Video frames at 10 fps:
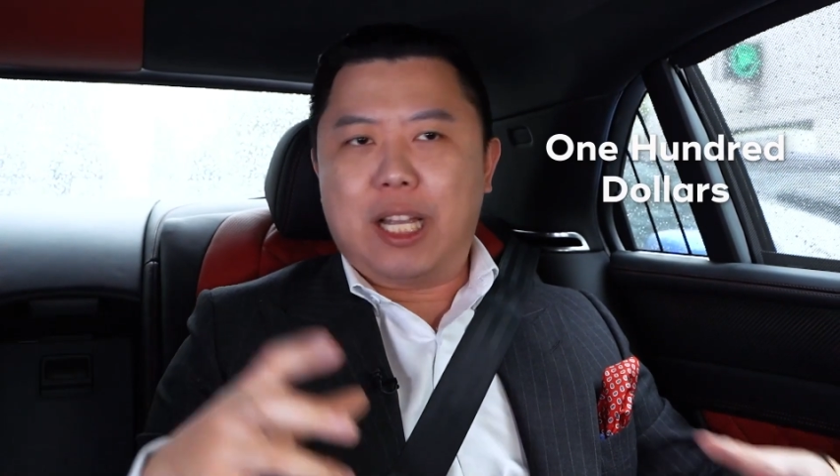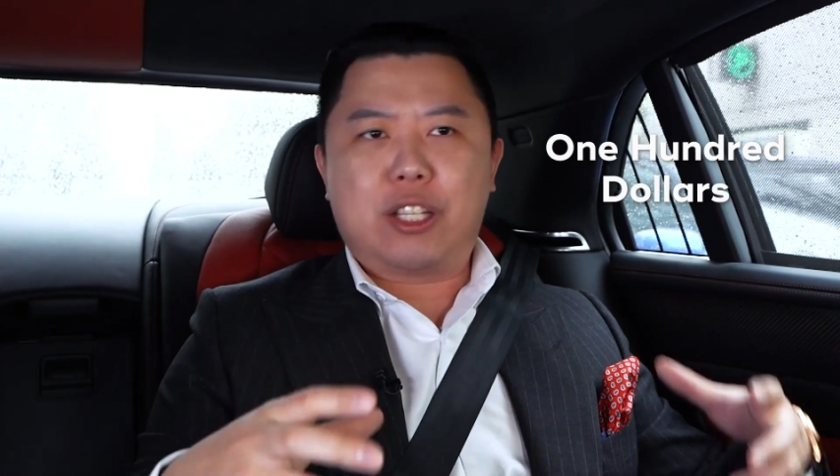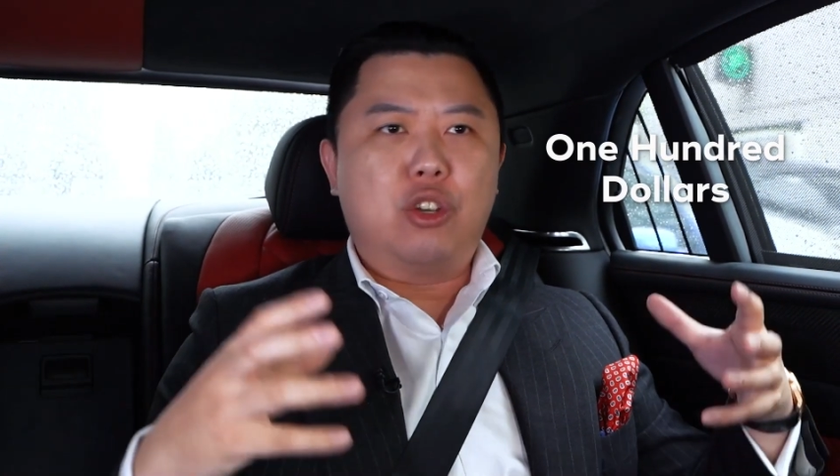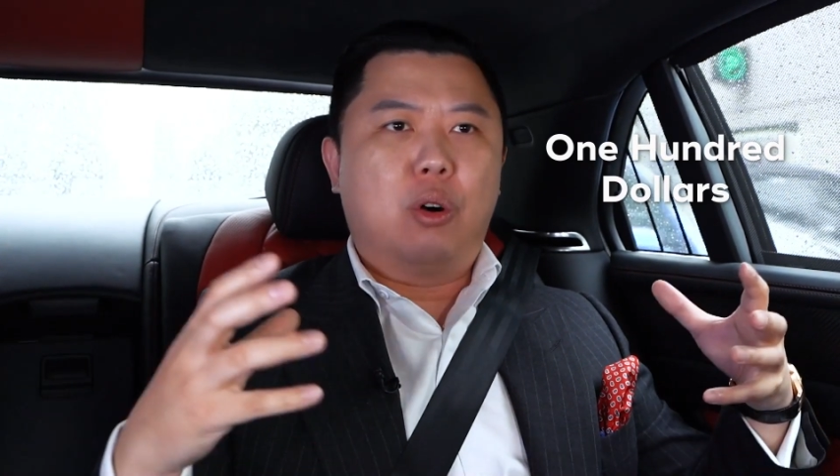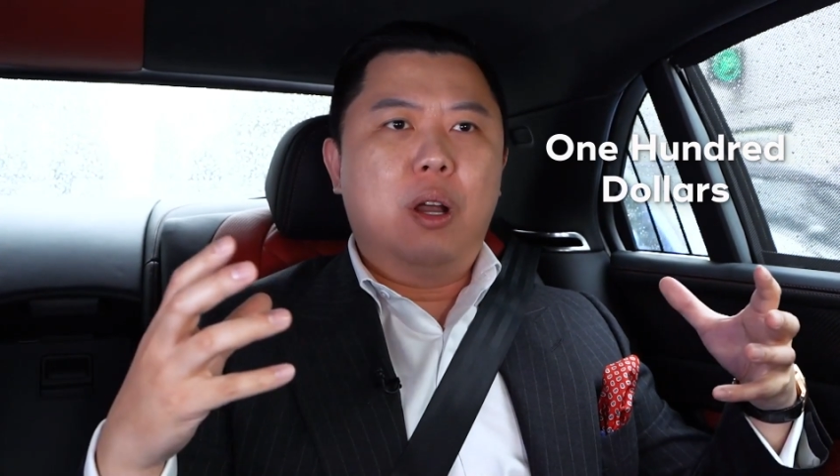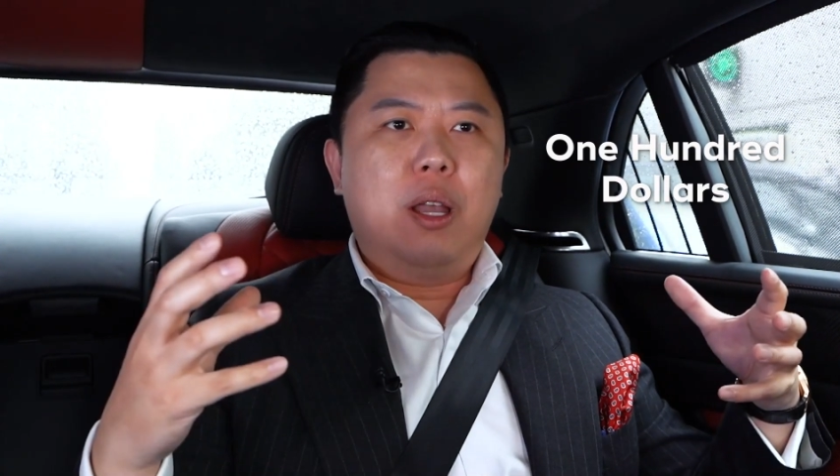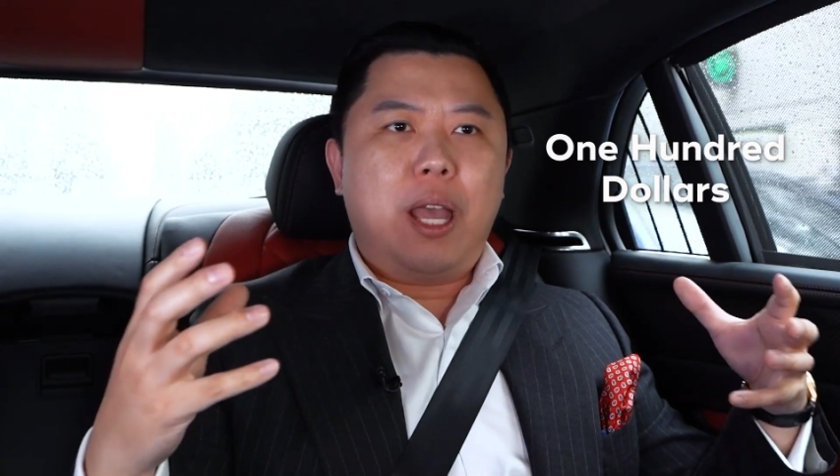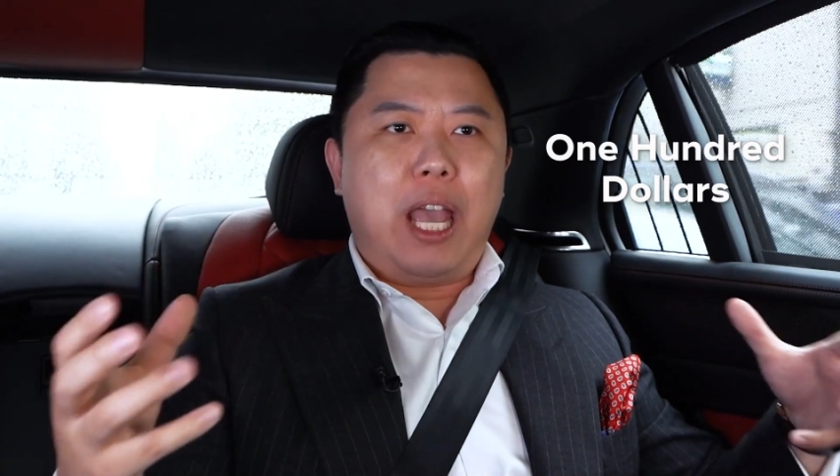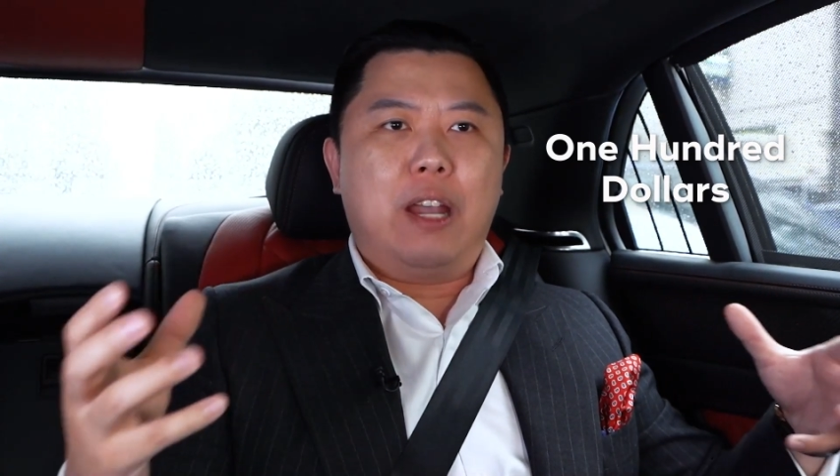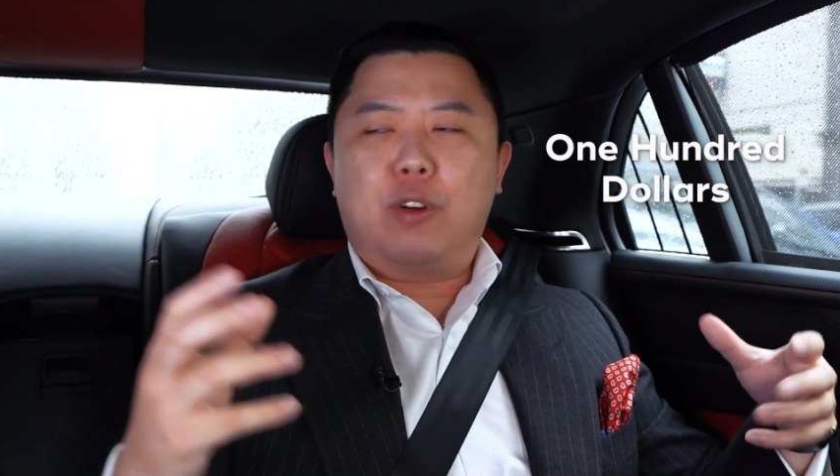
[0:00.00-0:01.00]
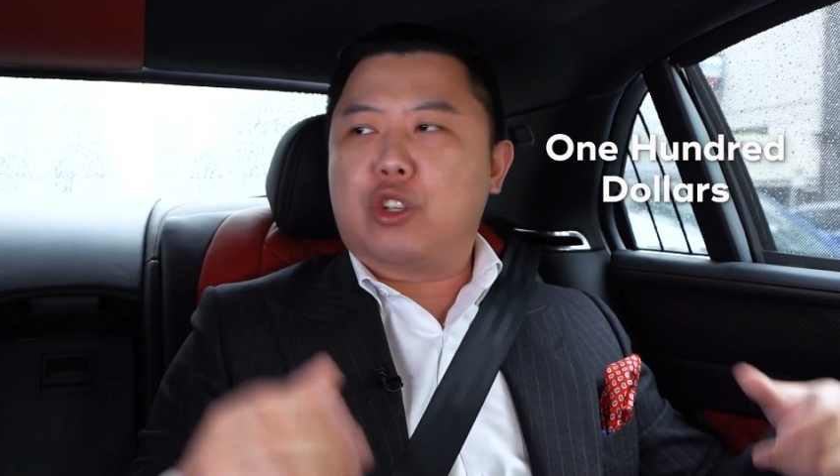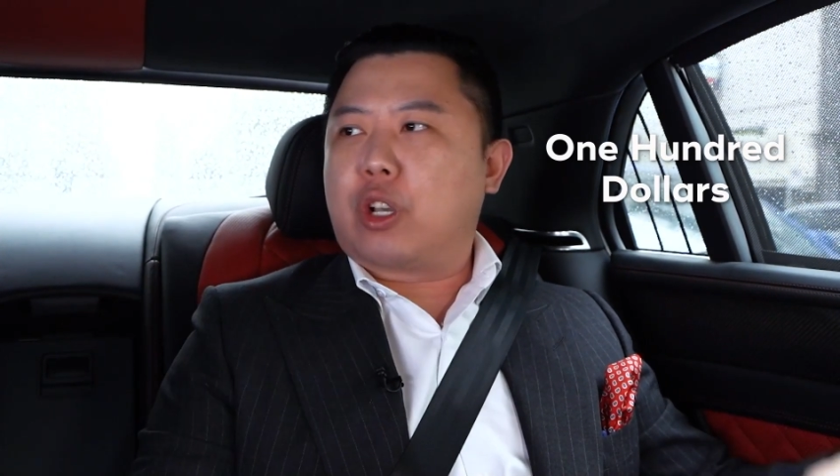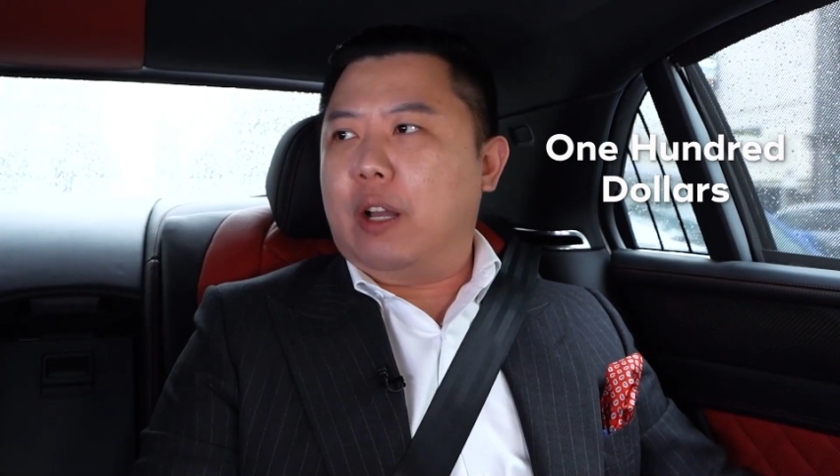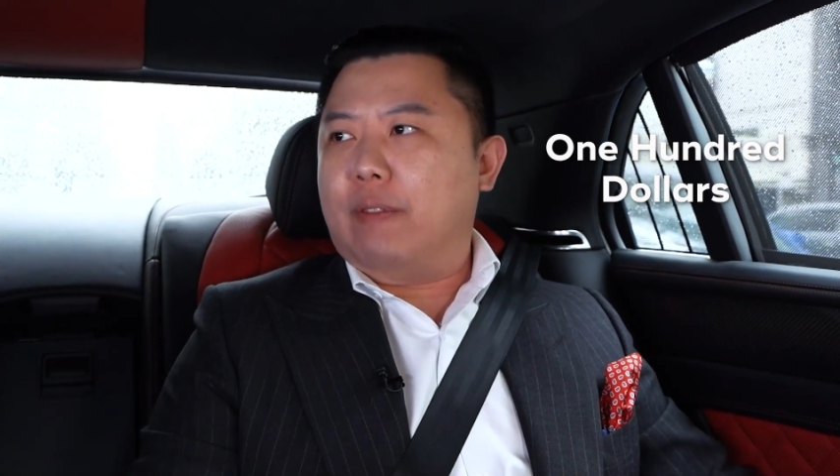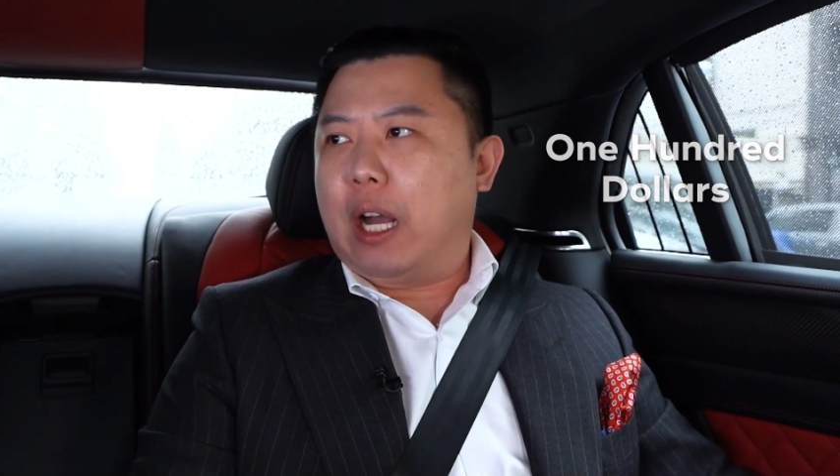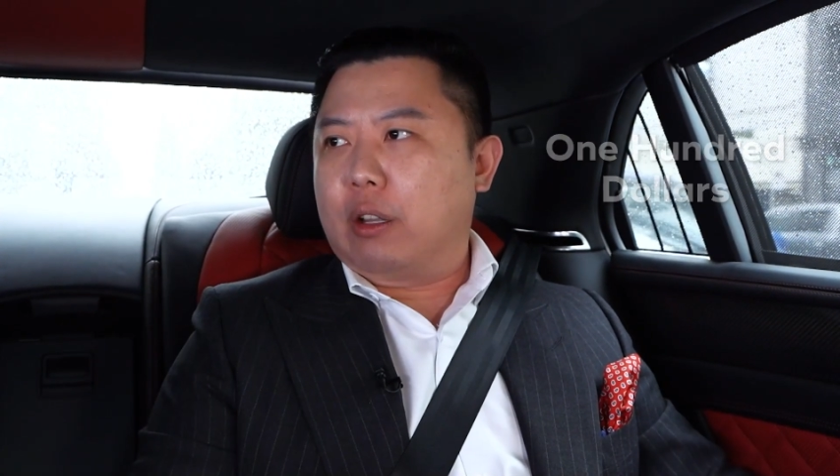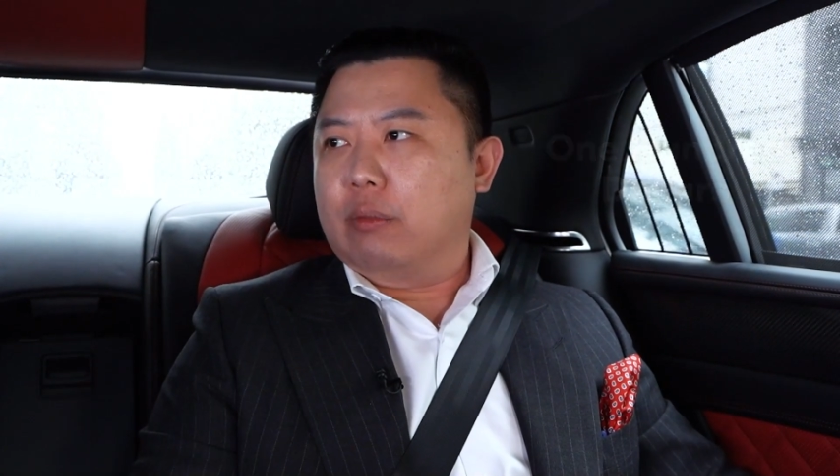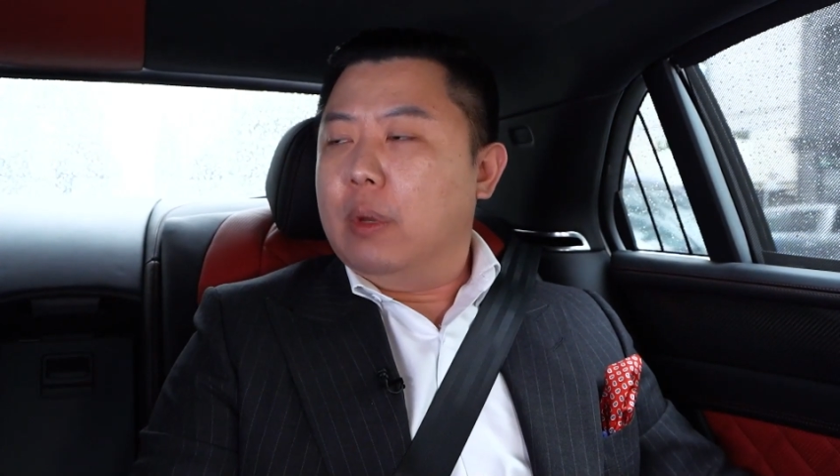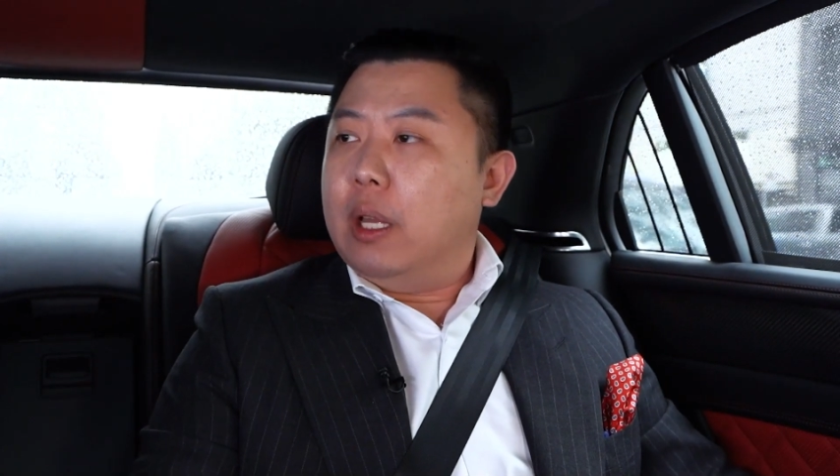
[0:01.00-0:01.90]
That's your average cart value.